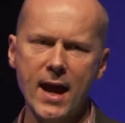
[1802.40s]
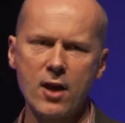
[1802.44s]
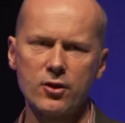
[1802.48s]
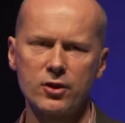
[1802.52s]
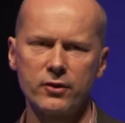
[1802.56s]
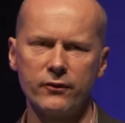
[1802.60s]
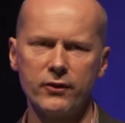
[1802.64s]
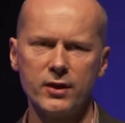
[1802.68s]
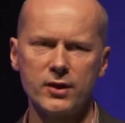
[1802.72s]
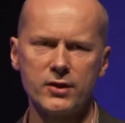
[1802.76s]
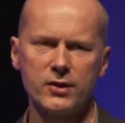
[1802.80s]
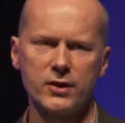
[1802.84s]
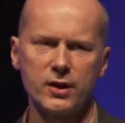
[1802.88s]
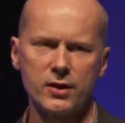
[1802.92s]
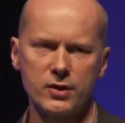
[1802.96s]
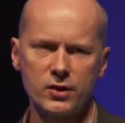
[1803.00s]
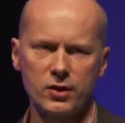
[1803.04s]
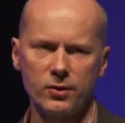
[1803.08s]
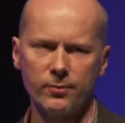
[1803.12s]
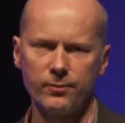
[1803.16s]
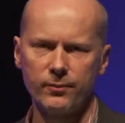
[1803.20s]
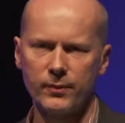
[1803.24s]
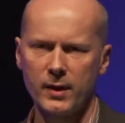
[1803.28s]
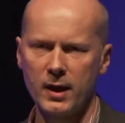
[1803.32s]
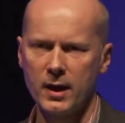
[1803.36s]
out of his
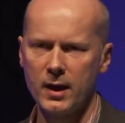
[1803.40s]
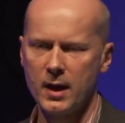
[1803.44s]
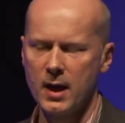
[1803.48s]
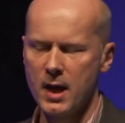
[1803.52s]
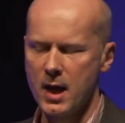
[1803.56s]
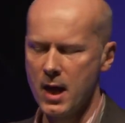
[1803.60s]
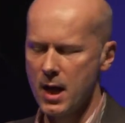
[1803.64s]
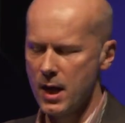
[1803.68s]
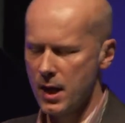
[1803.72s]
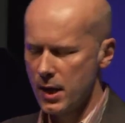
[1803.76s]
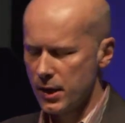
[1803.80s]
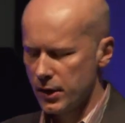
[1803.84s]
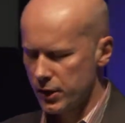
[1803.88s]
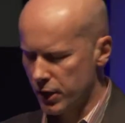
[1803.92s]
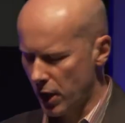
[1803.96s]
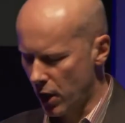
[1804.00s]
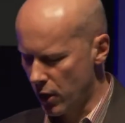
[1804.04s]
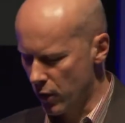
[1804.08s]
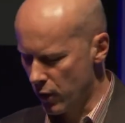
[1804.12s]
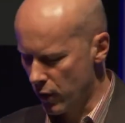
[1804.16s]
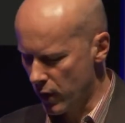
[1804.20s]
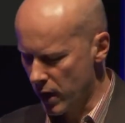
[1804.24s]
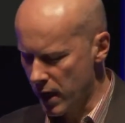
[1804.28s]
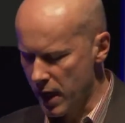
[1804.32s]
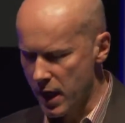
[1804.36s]
system.
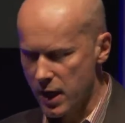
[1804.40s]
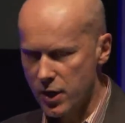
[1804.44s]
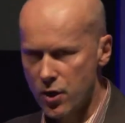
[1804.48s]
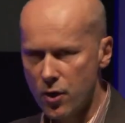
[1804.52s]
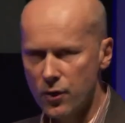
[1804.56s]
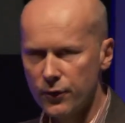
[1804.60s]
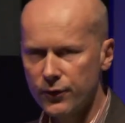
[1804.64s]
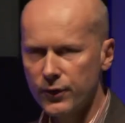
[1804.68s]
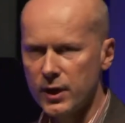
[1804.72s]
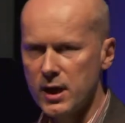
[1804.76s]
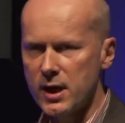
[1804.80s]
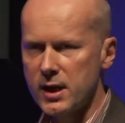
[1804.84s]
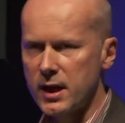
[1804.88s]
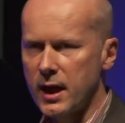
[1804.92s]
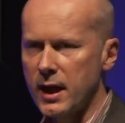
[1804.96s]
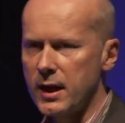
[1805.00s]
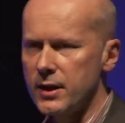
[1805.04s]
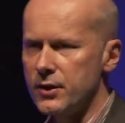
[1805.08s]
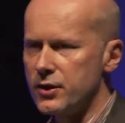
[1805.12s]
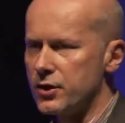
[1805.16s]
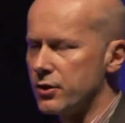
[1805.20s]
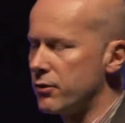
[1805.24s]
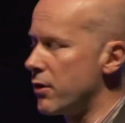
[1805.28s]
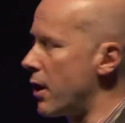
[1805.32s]
So he got the kids